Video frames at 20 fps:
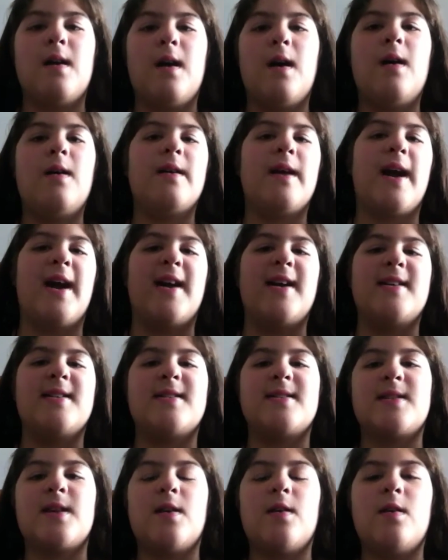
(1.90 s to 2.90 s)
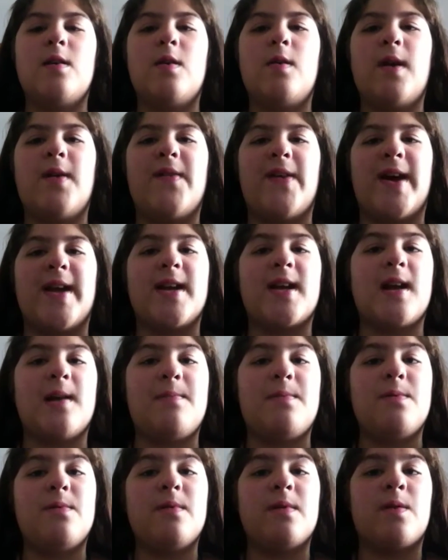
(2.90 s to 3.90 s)
Alright, so I've had a
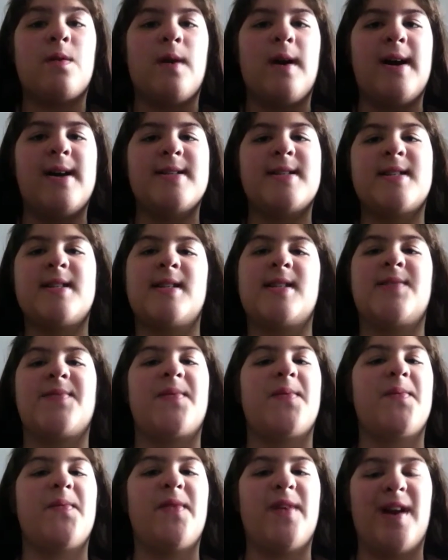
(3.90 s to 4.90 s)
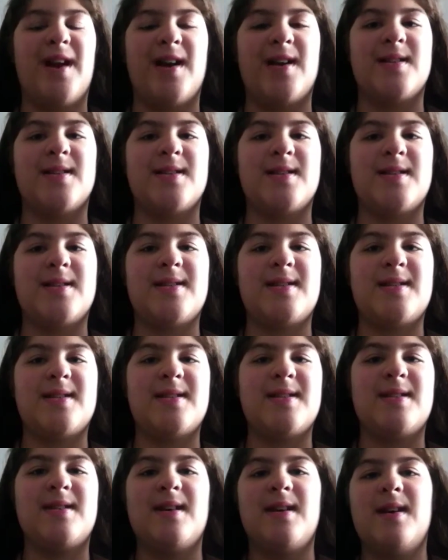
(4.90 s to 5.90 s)
couple requests from
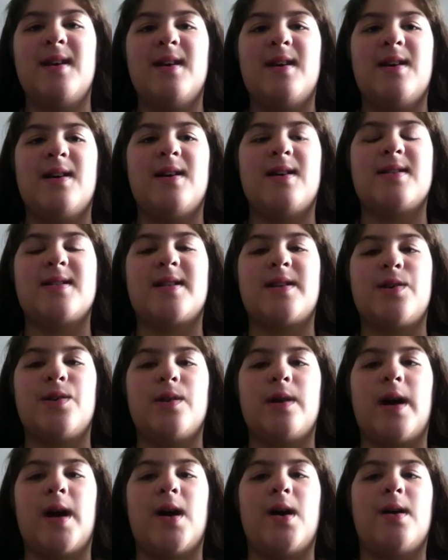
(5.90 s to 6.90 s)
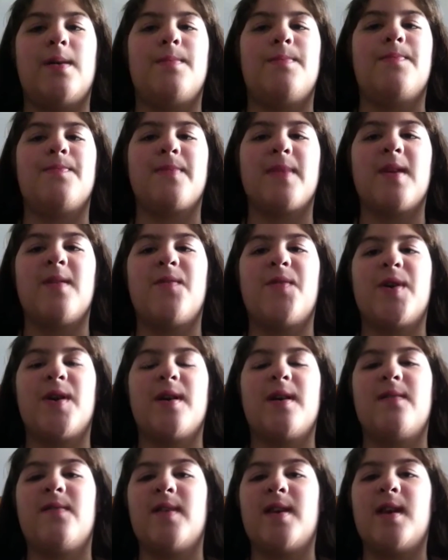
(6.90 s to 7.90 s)
friends to for
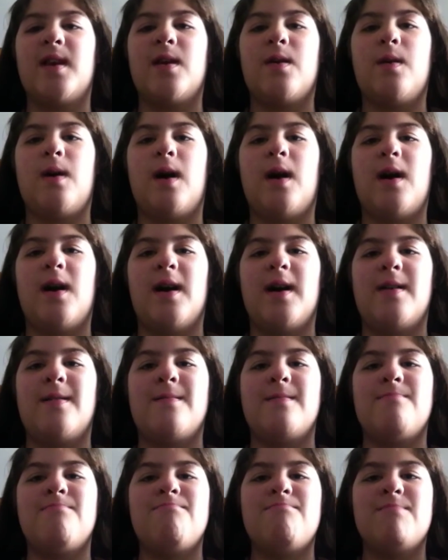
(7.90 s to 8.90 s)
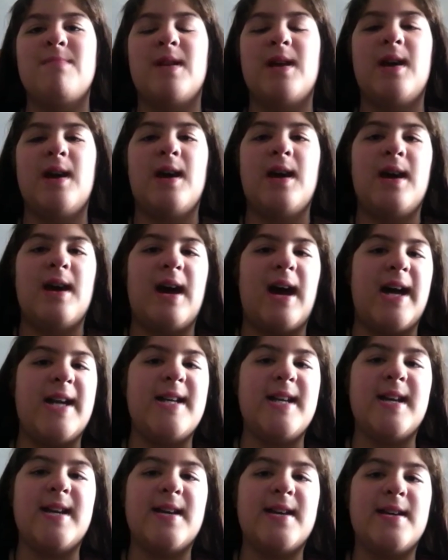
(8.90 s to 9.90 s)
a video on
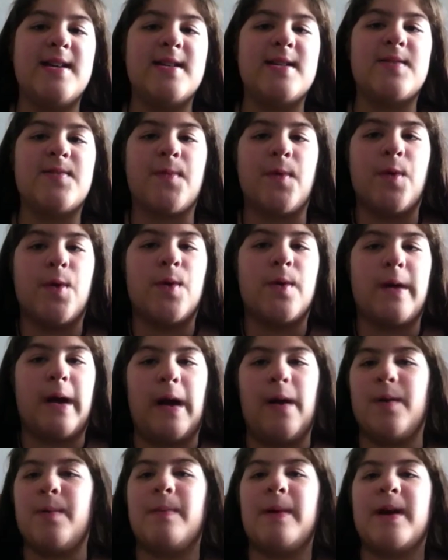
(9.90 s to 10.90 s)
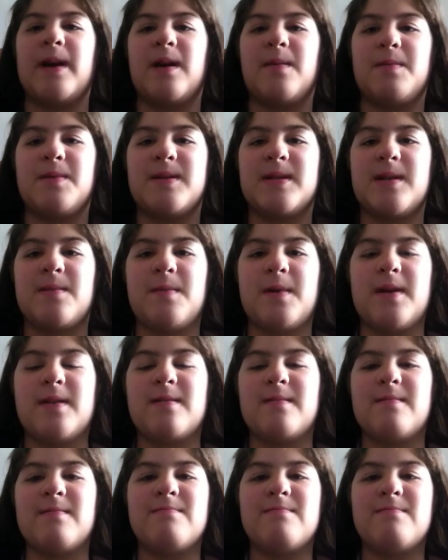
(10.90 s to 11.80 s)
ideas for how to break up with someone.